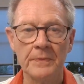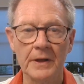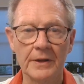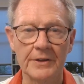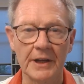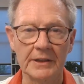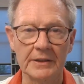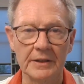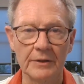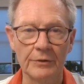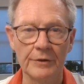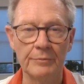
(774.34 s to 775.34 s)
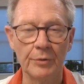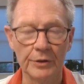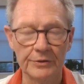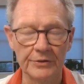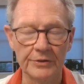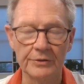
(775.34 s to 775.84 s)
that uh, we
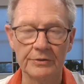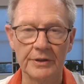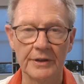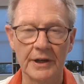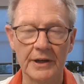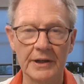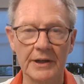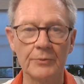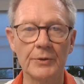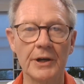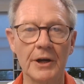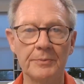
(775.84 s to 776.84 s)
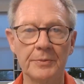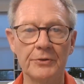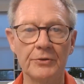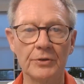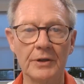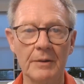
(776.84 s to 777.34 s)
brought to you today, and we hope
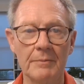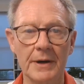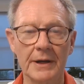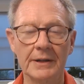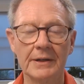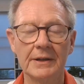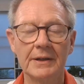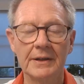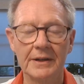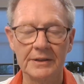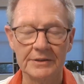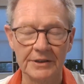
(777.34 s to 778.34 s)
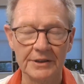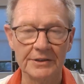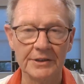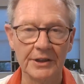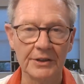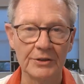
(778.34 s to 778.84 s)
that you'll come back and see us
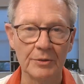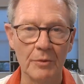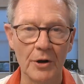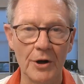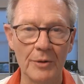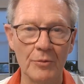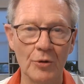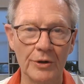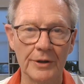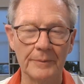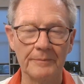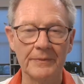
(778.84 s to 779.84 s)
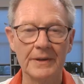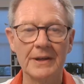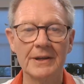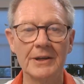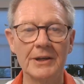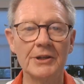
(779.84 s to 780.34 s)
again tomorrow morning.
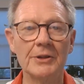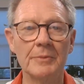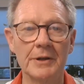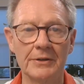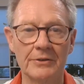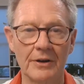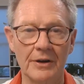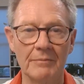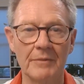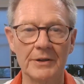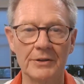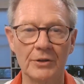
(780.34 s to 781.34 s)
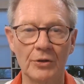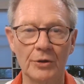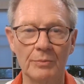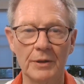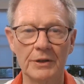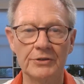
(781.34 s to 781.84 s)
In the meantime, may the
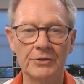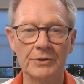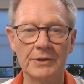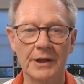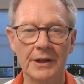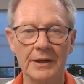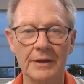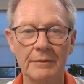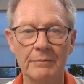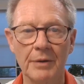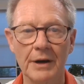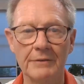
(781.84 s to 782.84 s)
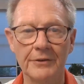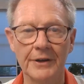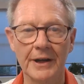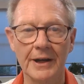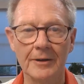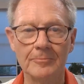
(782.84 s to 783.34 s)
Lord bless your day. Bye for now.